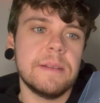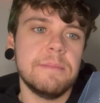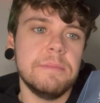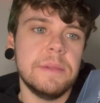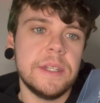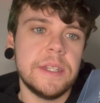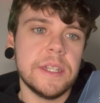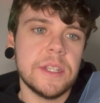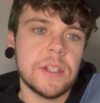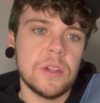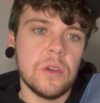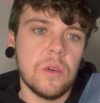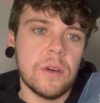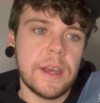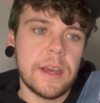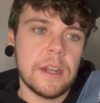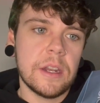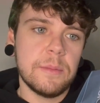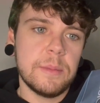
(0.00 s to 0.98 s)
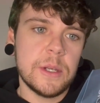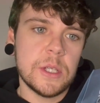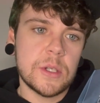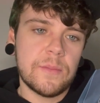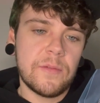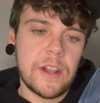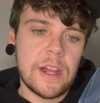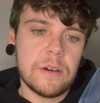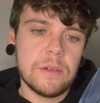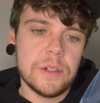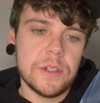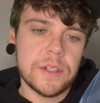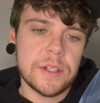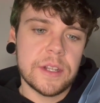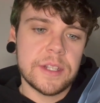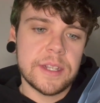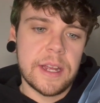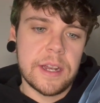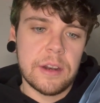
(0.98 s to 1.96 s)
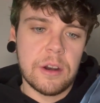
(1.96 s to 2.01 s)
medicinal cannabis flowers 10